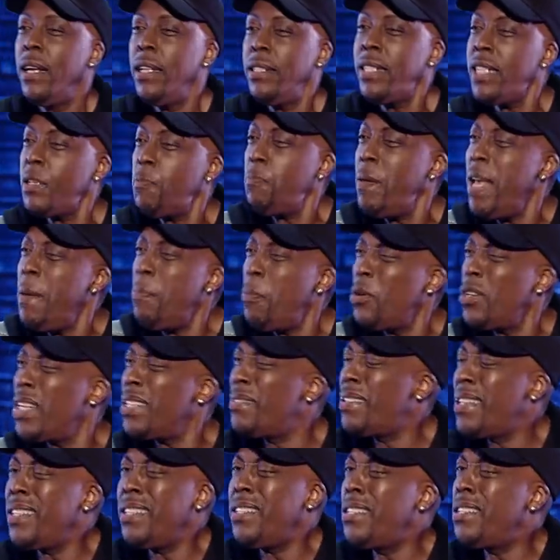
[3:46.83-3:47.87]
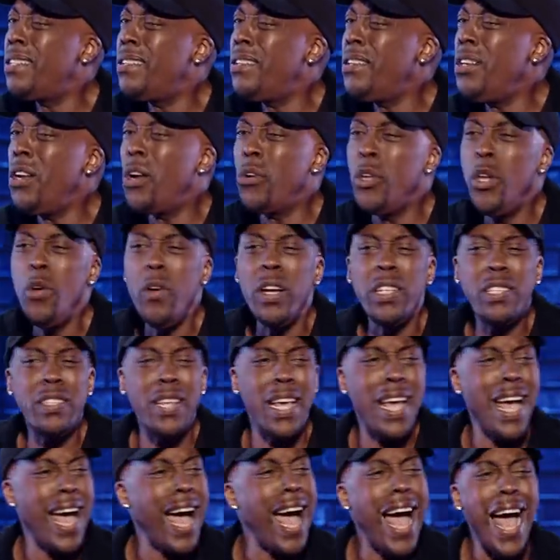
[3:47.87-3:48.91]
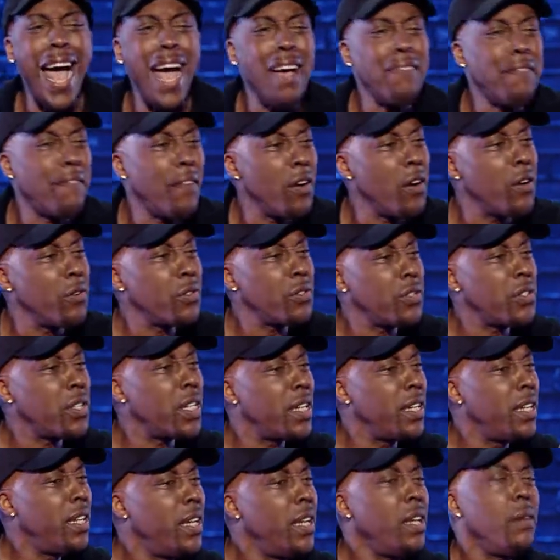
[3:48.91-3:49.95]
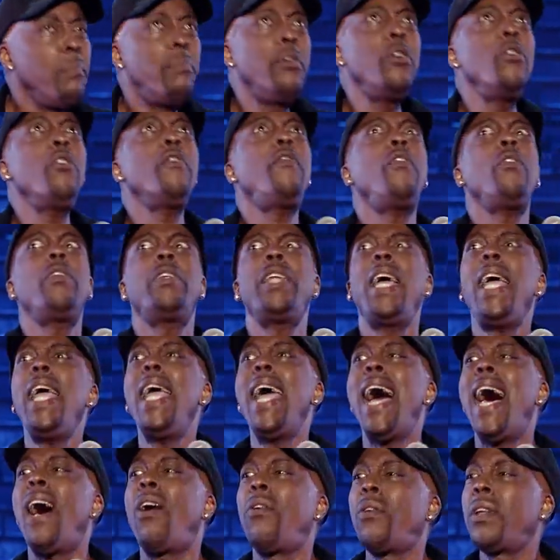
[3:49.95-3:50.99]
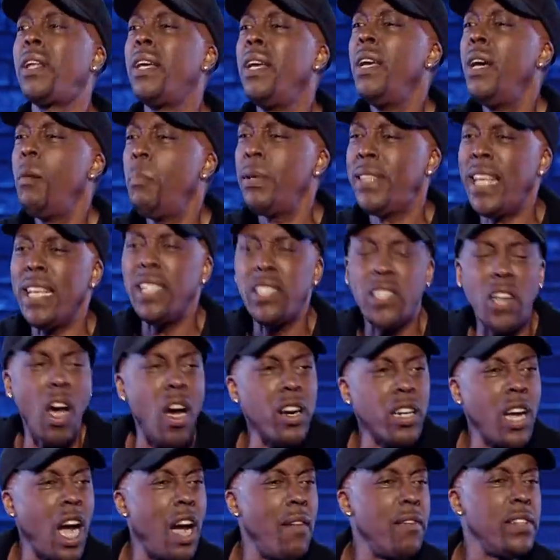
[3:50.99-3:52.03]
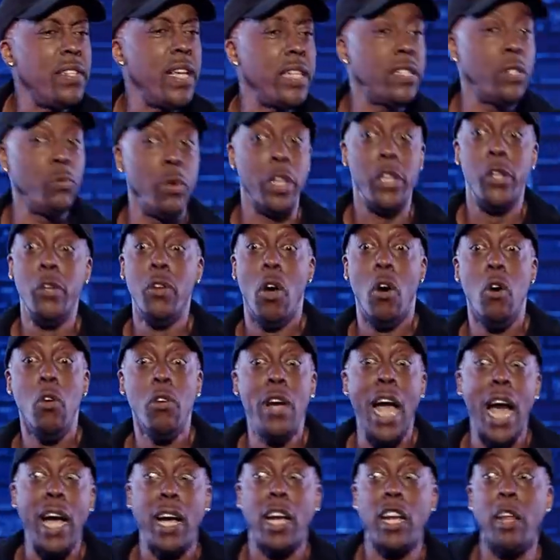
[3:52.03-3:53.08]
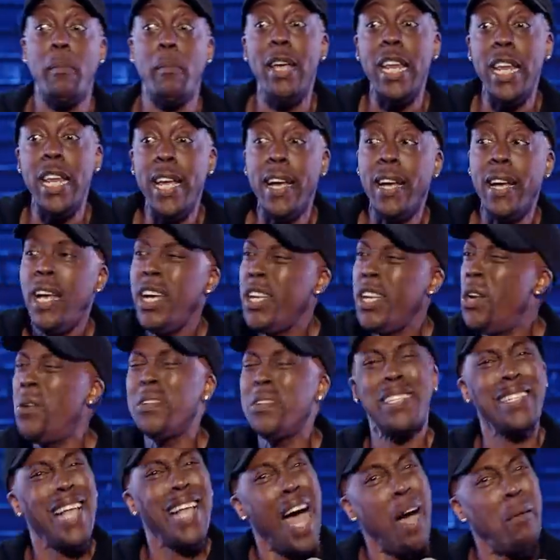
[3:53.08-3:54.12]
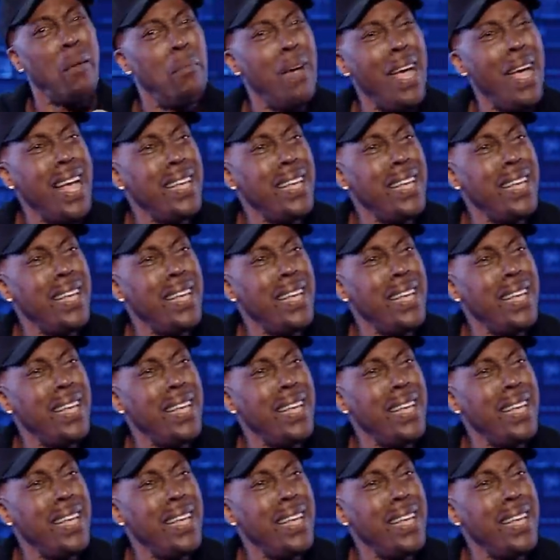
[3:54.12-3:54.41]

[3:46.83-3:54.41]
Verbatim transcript: just people that, you know, you could say hi first and beautiful day out, but they start conversations with, you know who got chlamydia? You know, stop, man,